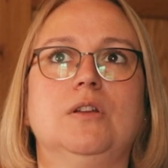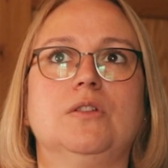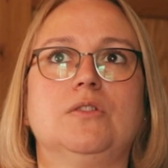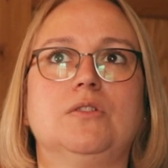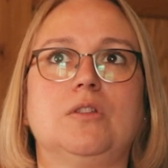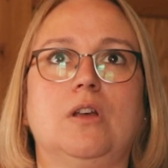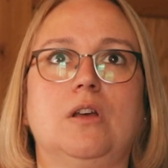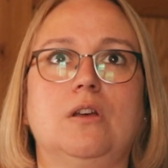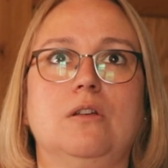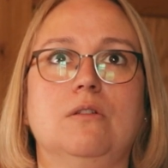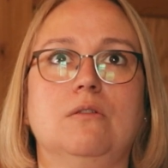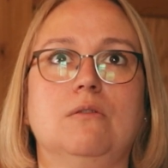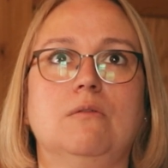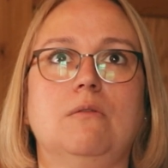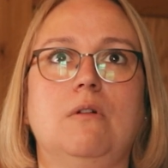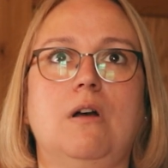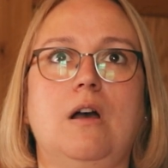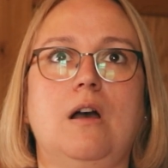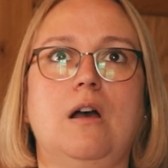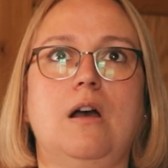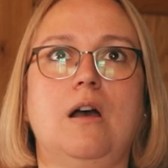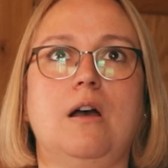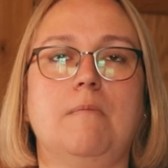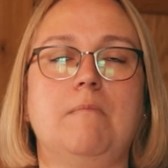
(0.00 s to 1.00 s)
So
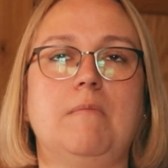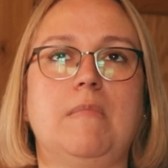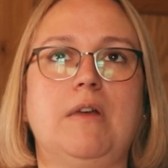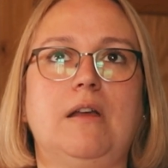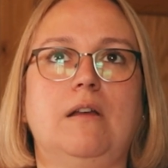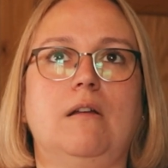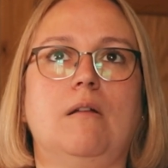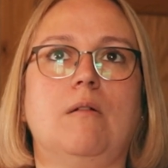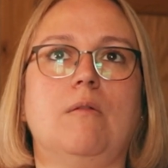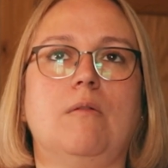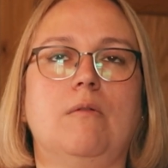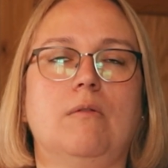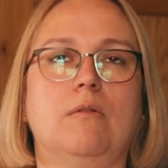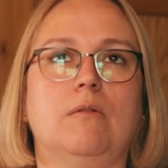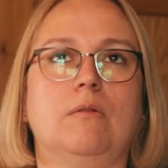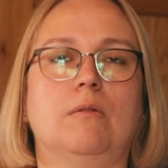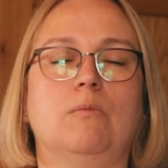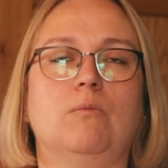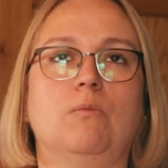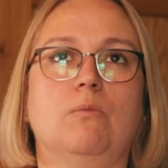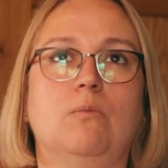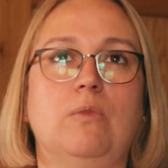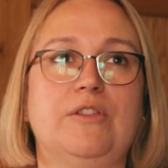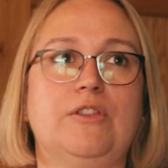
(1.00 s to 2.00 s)

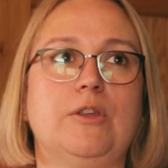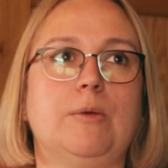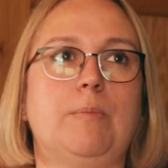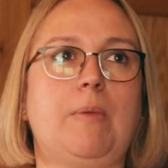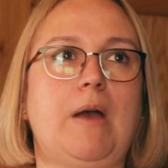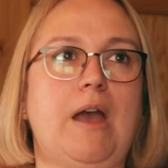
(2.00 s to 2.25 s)
with your